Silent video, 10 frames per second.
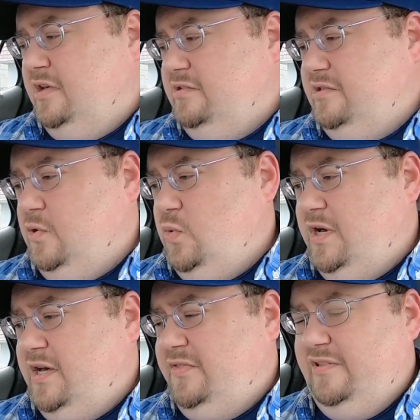
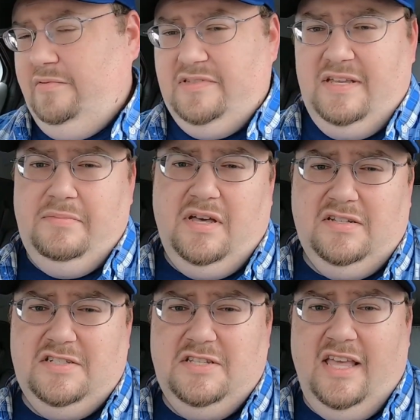So this was
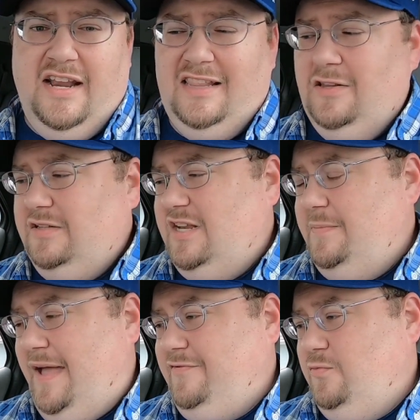$10, and I looked it up
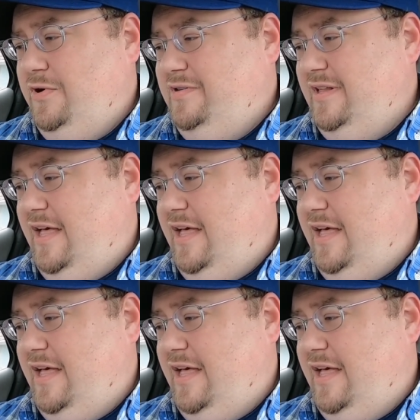afterwards.